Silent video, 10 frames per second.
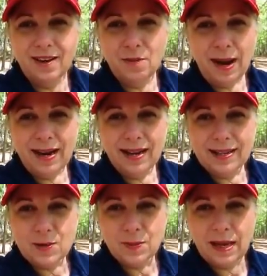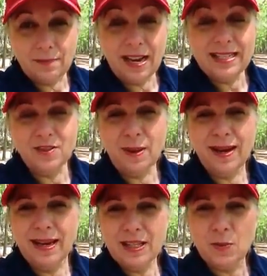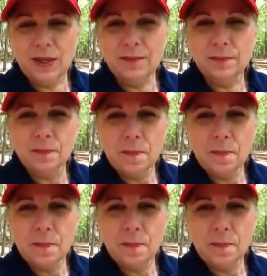my husband,